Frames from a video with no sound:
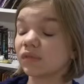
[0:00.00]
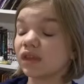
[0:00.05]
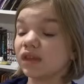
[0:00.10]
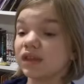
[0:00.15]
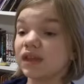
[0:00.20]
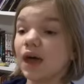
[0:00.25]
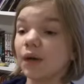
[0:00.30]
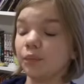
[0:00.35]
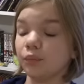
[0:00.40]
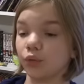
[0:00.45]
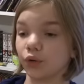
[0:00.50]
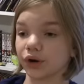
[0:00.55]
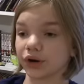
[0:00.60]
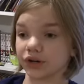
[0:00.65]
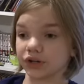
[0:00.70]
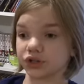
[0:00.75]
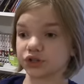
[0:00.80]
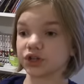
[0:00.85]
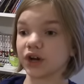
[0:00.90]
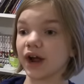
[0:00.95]
Yep, we're
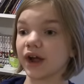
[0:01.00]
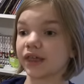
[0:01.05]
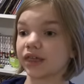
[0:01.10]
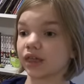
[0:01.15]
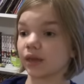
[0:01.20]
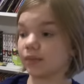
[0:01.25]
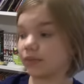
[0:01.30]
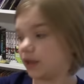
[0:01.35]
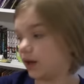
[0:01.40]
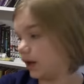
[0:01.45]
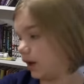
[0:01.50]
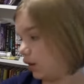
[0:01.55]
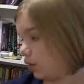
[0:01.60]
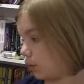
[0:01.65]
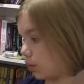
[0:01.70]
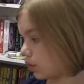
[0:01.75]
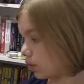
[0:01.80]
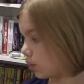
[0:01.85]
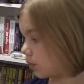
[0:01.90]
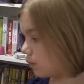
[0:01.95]
gonna try something
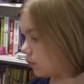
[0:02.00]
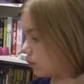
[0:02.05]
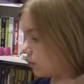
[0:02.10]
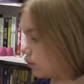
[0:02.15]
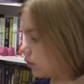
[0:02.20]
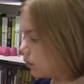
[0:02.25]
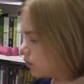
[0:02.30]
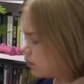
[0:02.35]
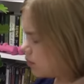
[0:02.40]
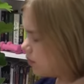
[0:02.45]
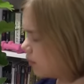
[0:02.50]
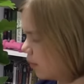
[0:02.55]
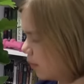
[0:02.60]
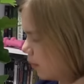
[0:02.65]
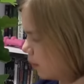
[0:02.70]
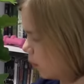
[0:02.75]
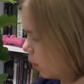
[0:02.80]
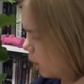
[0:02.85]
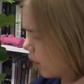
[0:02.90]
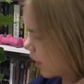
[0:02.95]
else.
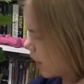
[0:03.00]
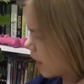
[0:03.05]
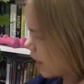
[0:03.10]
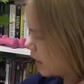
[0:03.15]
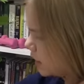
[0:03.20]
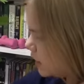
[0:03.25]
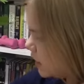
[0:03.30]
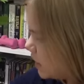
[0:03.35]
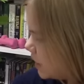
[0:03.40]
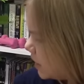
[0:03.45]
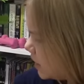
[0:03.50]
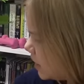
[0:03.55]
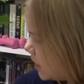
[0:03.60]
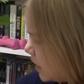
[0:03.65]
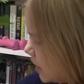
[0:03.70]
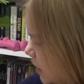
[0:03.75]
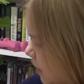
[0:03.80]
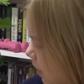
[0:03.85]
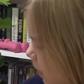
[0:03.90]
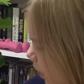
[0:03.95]
Hmm, what's in
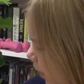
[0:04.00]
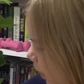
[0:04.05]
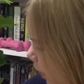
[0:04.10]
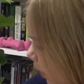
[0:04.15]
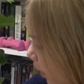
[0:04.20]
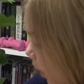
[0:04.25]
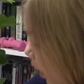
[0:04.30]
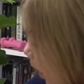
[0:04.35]
here?